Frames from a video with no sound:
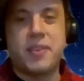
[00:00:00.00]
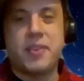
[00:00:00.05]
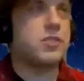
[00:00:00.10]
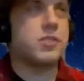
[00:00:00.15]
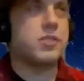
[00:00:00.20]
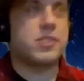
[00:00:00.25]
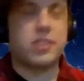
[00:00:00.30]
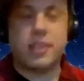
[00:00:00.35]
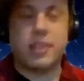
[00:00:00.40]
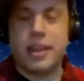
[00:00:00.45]

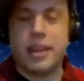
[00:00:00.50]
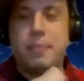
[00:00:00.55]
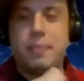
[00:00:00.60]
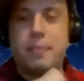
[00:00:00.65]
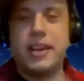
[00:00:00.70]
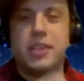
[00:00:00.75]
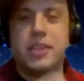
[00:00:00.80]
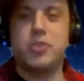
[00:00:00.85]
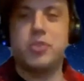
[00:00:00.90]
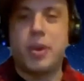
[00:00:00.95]
So like
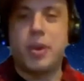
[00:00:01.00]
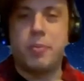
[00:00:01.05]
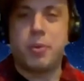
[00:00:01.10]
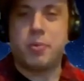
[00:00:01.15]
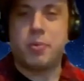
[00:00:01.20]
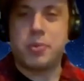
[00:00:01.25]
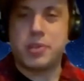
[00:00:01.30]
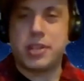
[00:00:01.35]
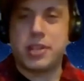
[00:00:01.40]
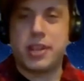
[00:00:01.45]
being a
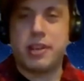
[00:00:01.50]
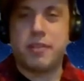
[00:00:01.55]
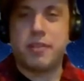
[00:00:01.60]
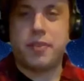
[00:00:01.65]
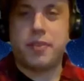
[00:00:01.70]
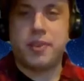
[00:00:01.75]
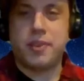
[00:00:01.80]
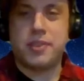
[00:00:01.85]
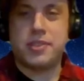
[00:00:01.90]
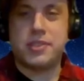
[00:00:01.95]
drummer was like your
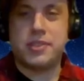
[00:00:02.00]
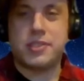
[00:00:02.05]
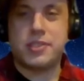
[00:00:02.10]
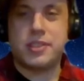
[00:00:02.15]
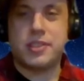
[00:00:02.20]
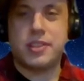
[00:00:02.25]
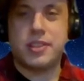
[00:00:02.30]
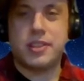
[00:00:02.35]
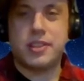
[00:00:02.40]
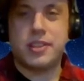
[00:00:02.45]

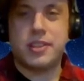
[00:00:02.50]
first,